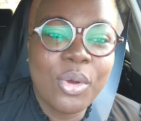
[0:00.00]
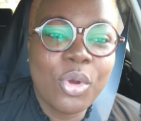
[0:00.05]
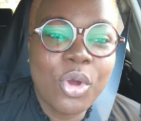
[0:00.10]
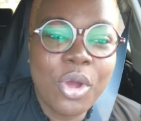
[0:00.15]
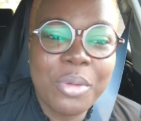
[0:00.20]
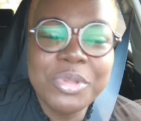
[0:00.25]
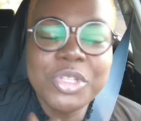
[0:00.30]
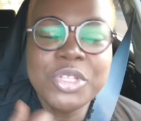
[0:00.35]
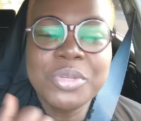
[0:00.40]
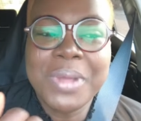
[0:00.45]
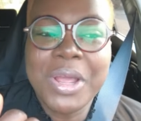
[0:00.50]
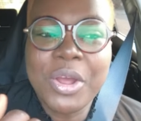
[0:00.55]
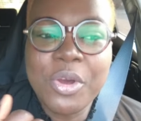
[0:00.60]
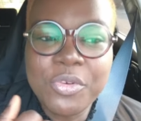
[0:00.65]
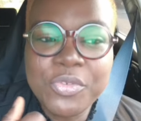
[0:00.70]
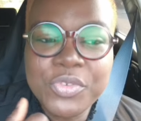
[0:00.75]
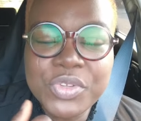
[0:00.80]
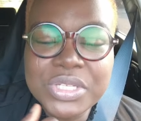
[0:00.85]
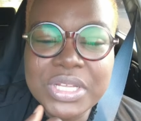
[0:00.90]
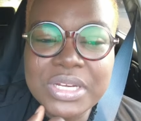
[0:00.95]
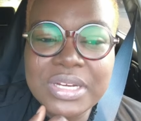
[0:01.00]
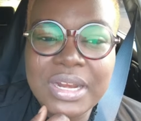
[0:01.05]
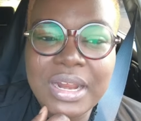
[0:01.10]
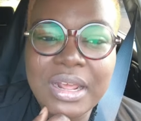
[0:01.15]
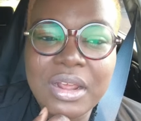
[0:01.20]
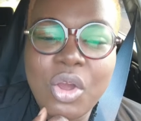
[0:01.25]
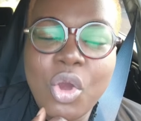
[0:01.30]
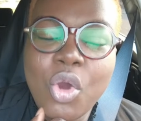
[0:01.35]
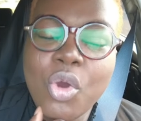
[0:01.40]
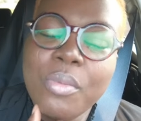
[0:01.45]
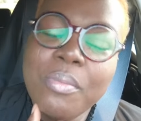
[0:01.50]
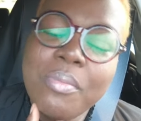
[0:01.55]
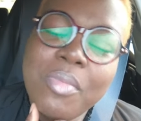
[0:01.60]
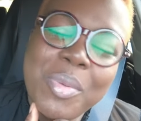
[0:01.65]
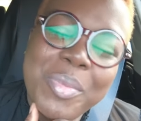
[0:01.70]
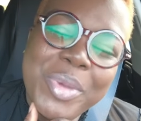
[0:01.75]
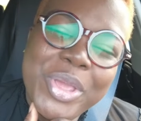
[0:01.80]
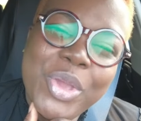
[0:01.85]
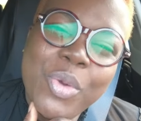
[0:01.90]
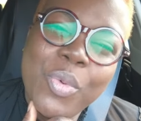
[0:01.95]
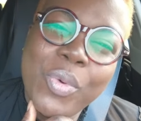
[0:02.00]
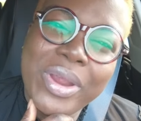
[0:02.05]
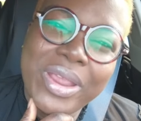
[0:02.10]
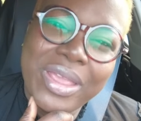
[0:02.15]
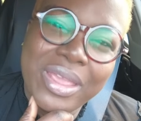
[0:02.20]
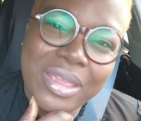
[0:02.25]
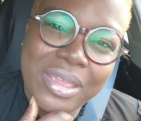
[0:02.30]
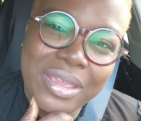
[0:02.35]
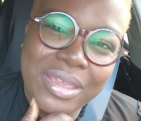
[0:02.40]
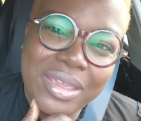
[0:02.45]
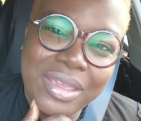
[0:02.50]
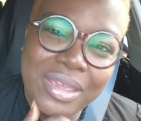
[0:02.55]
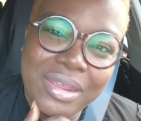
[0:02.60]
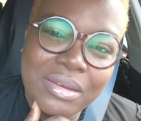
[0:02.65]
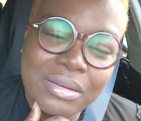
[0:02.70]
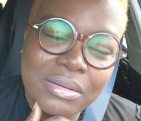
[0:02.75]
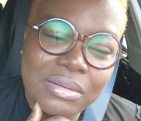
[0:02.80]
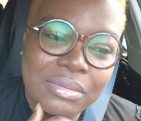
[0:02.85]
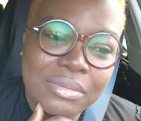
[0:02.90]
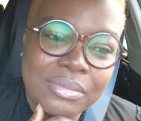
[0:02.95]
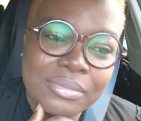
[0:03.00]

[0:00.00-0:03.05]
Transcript: coming to my office and they're like, oh, mom, are you working again?